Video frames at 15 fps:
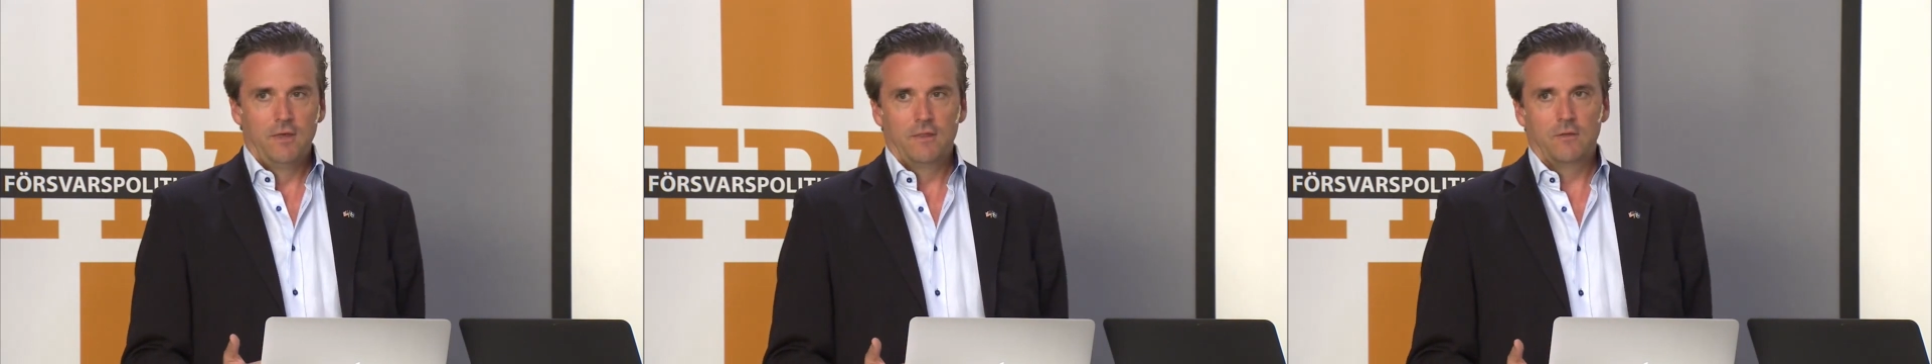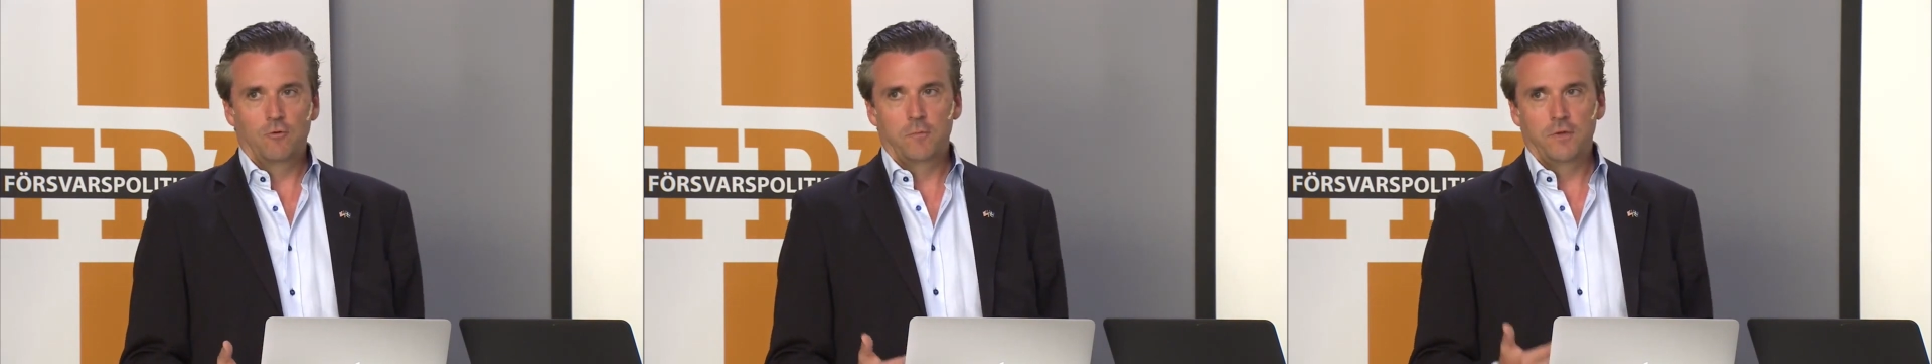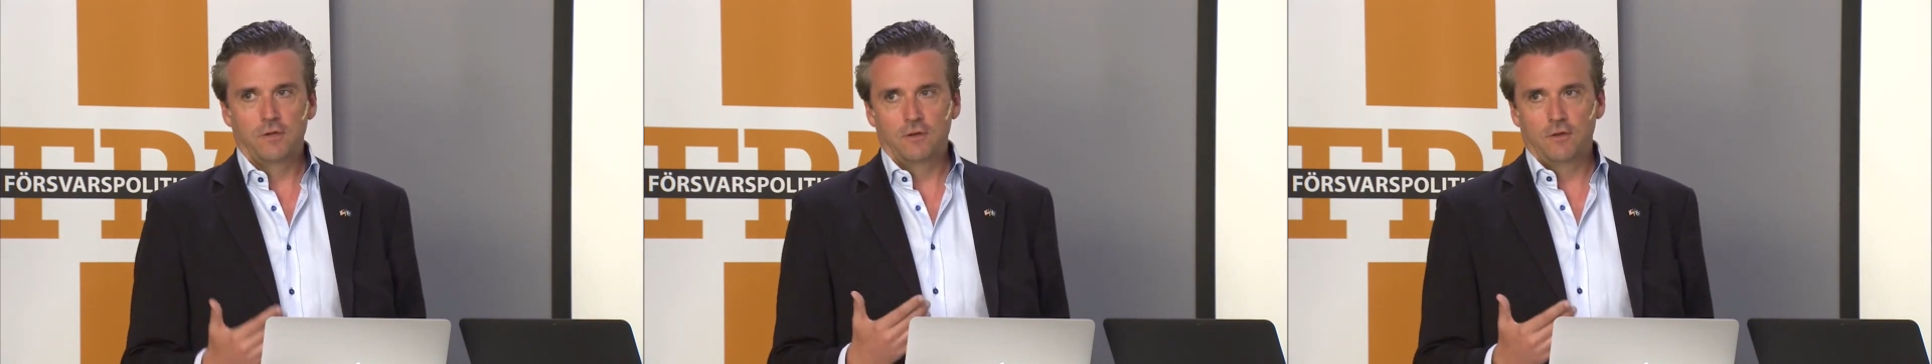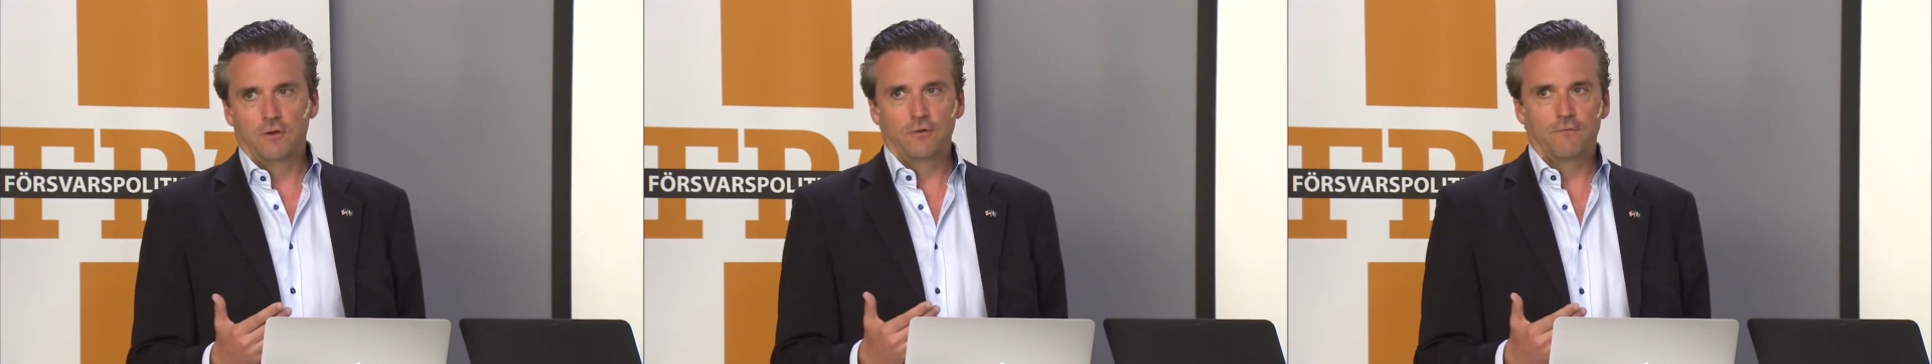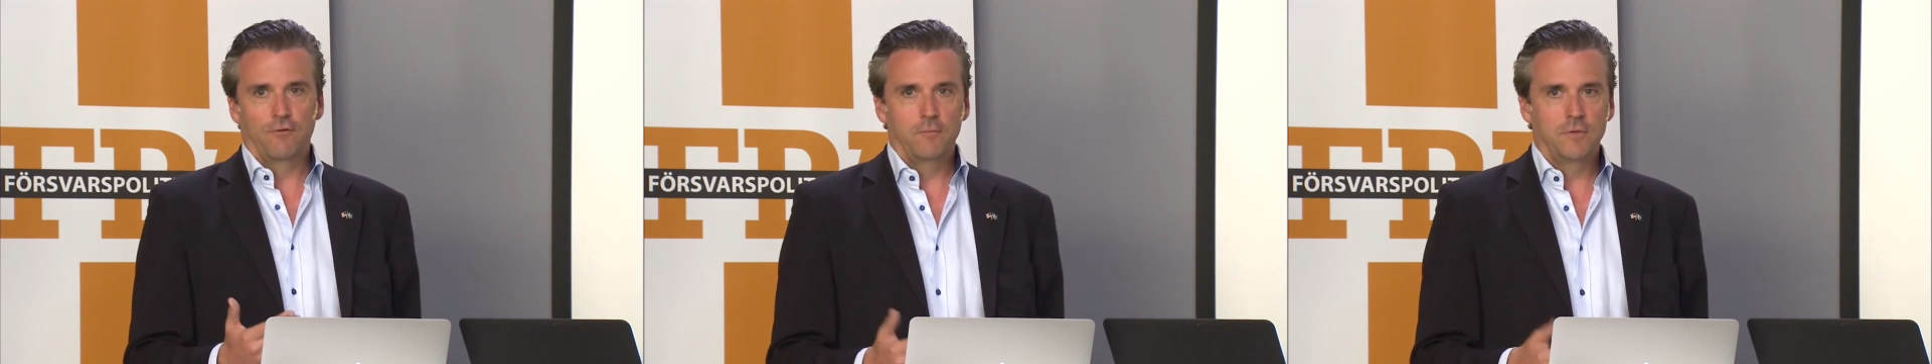that would be
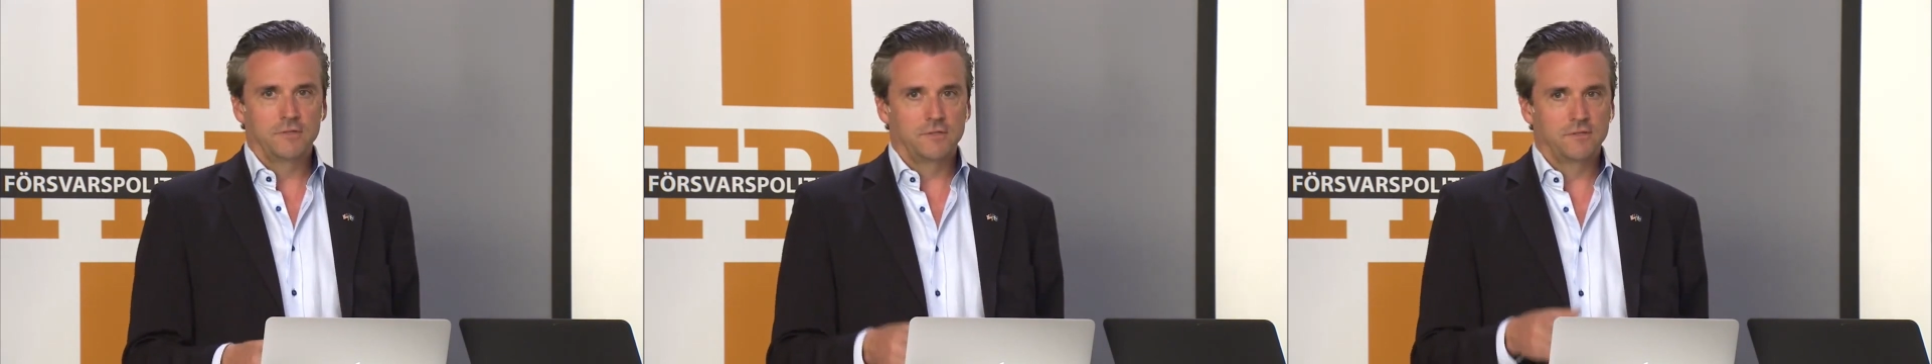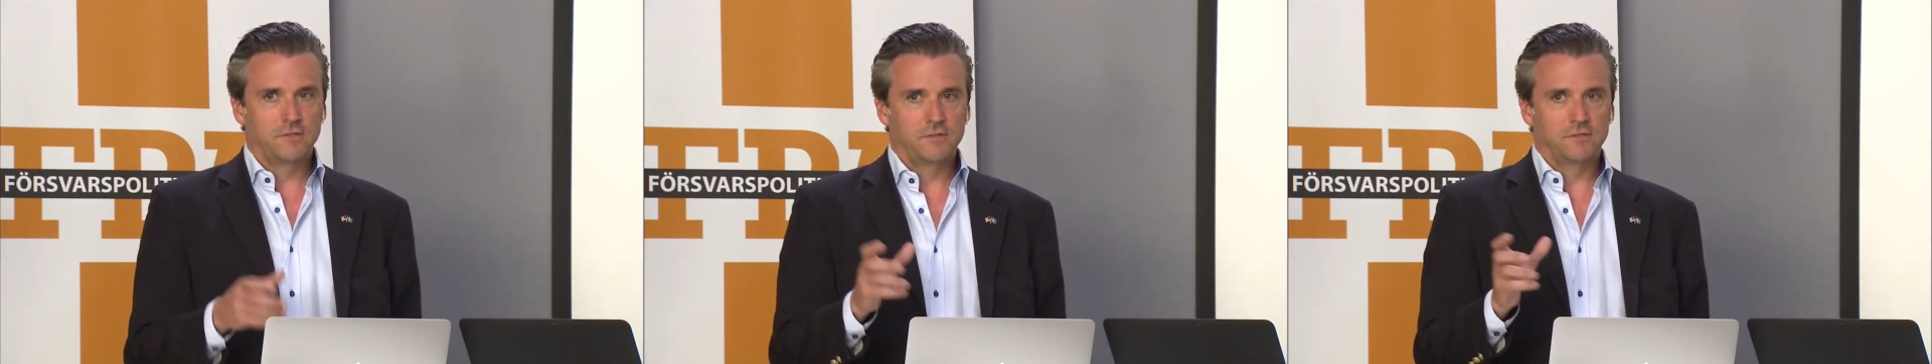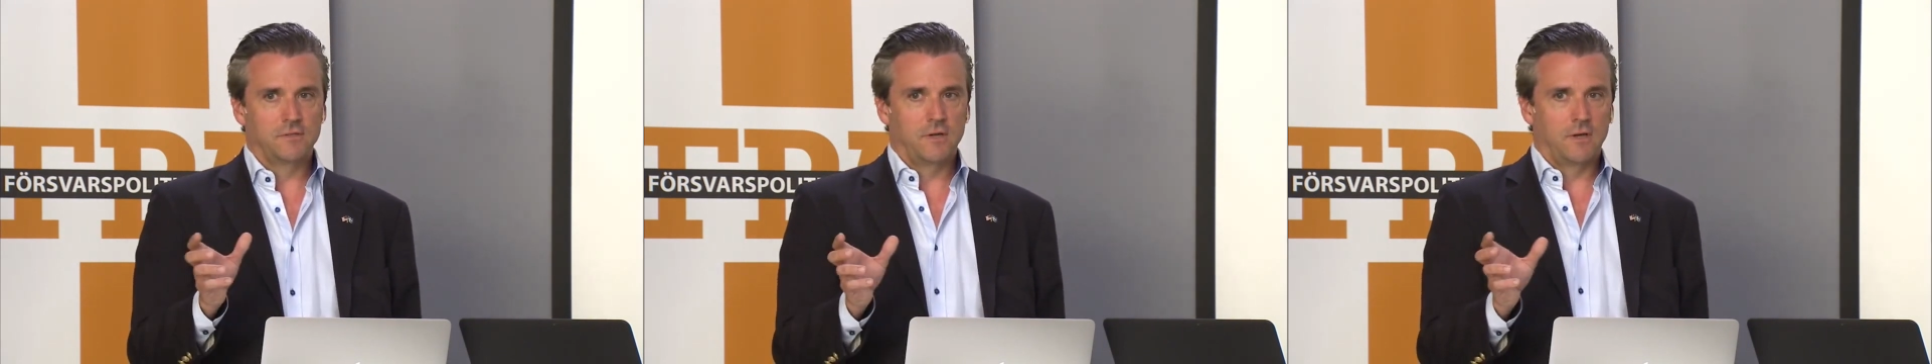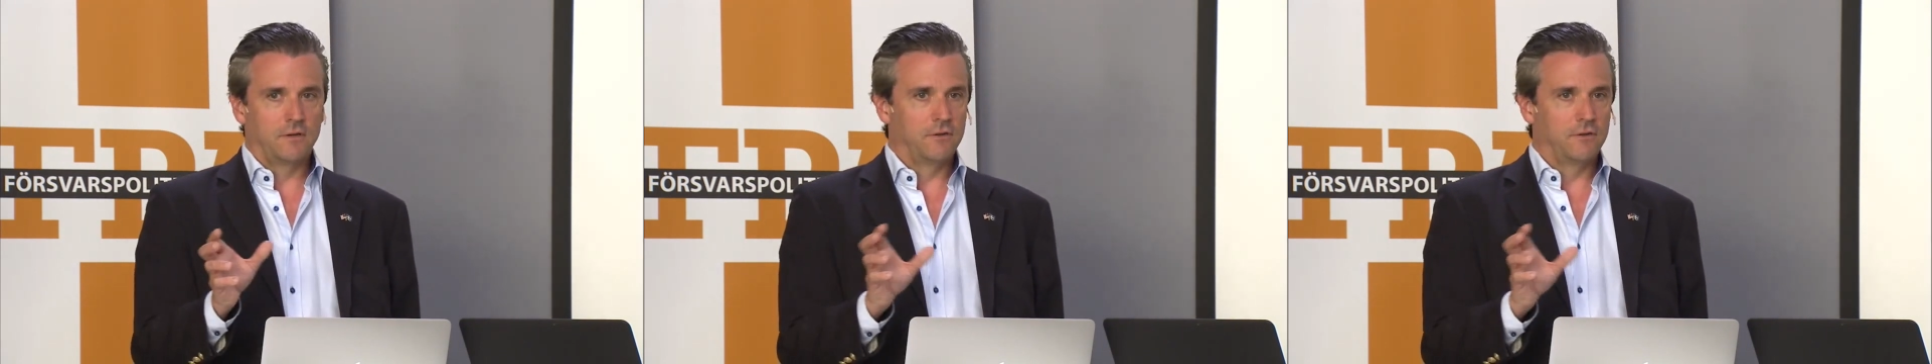good for business is uh,